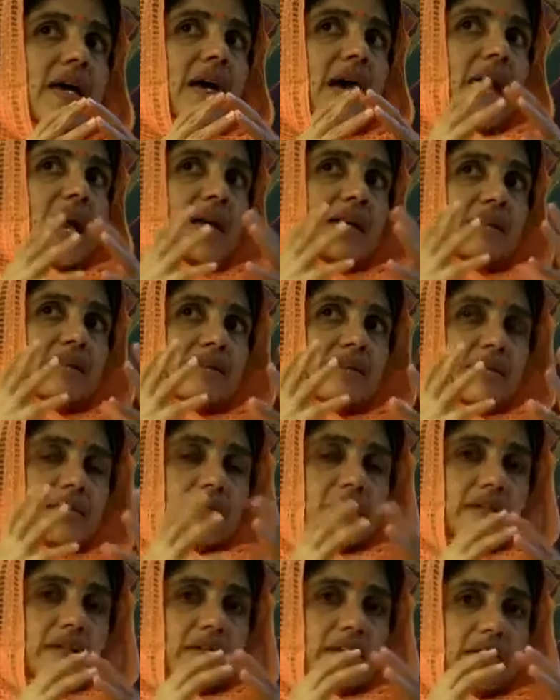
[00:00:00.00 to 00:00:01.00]
has
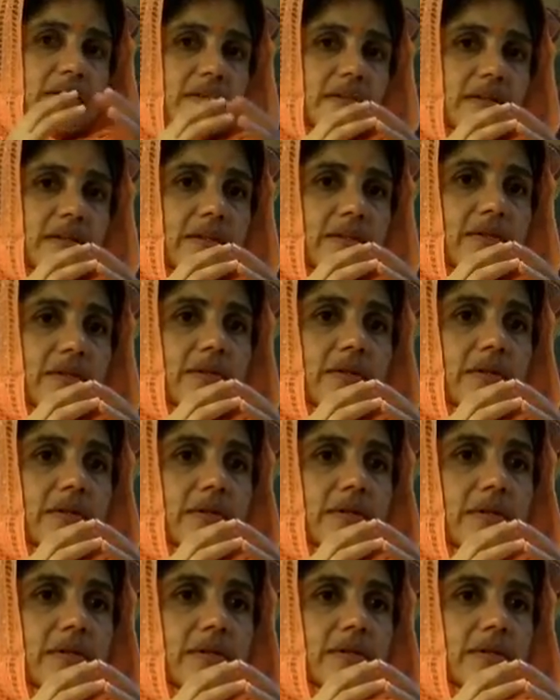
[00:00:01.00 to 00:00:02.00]
you know
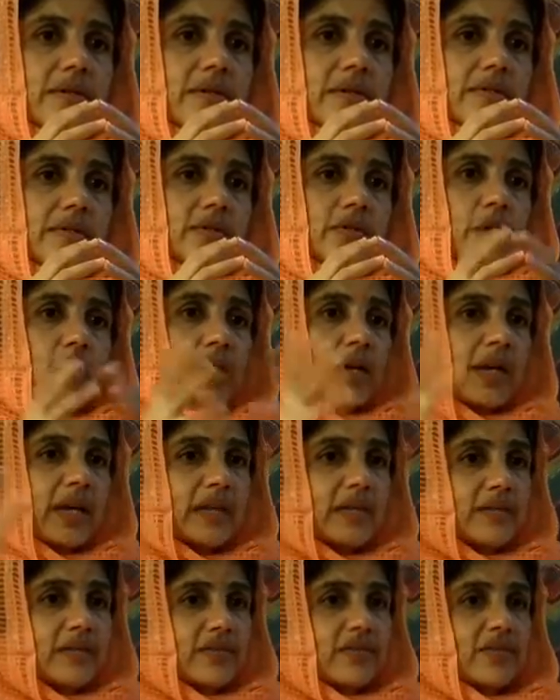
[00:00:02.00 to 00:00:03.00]

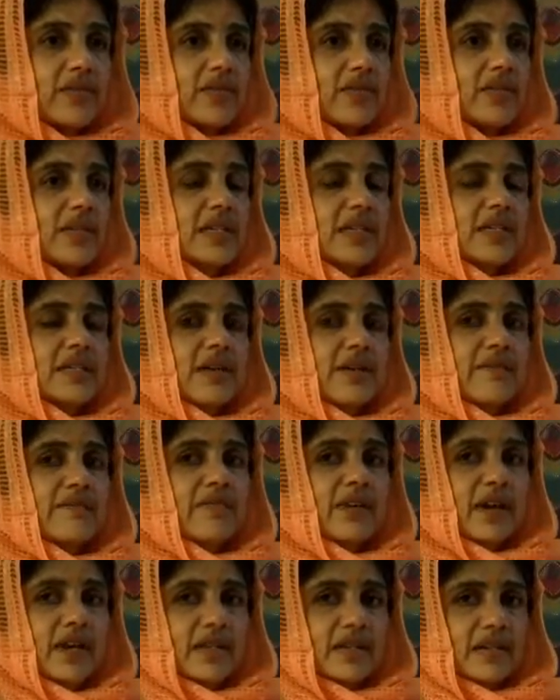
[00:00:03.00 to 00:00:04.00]
showcases only
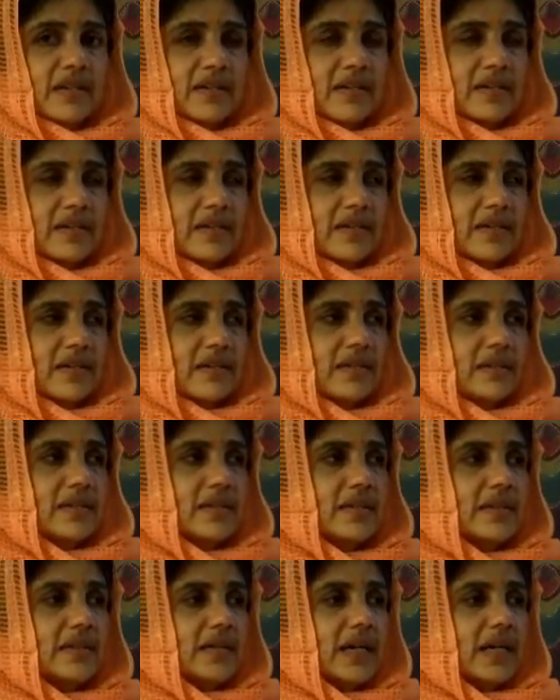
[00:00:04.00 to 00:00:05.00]
Samvada, the,
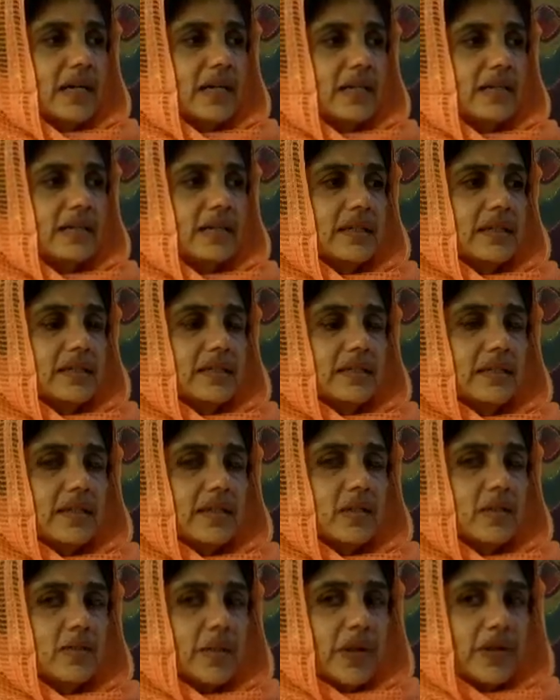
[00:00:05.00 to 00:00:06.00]
di- the, the
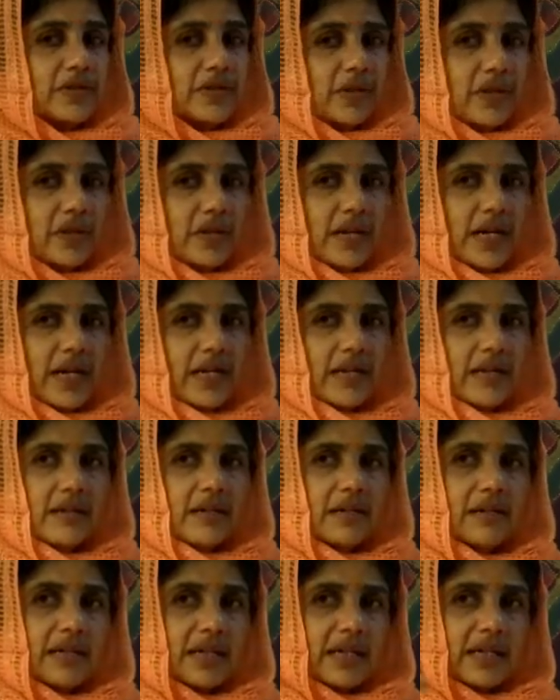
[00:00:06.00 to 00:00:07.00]
special
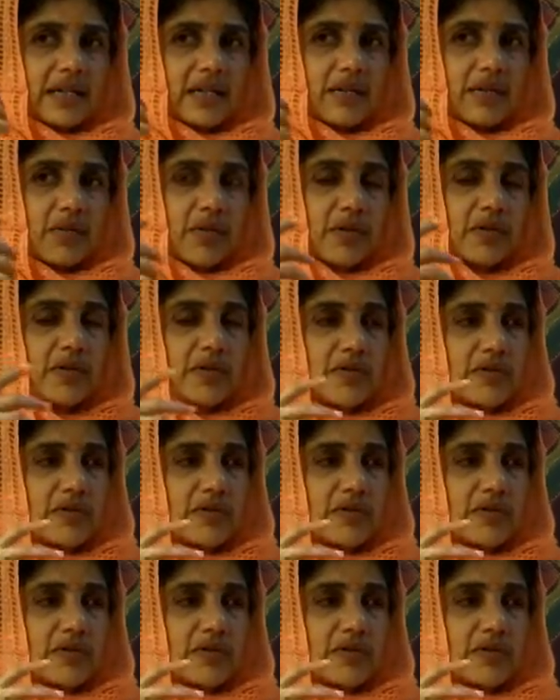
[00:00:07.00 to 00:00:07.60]
dialogue and the most